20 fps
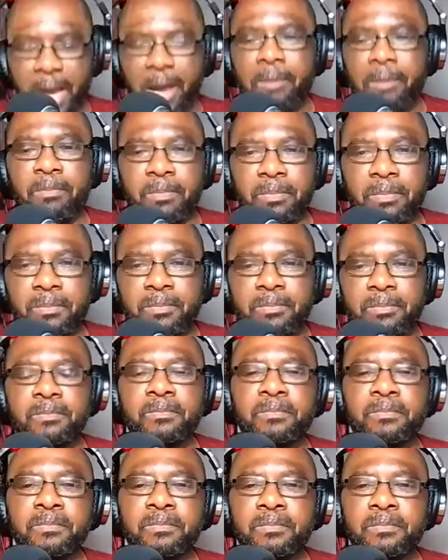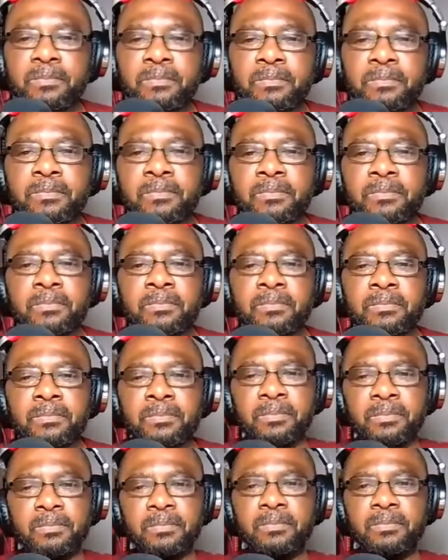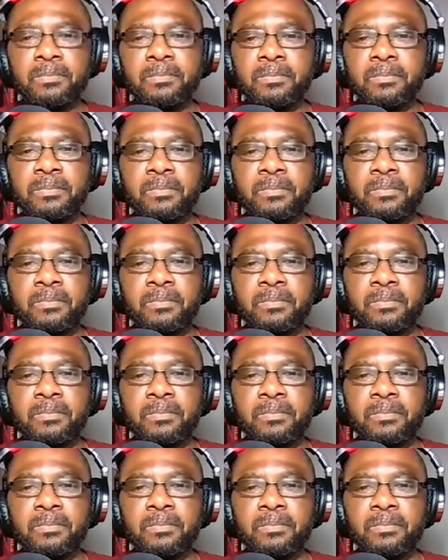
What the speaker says: stage. So I have that.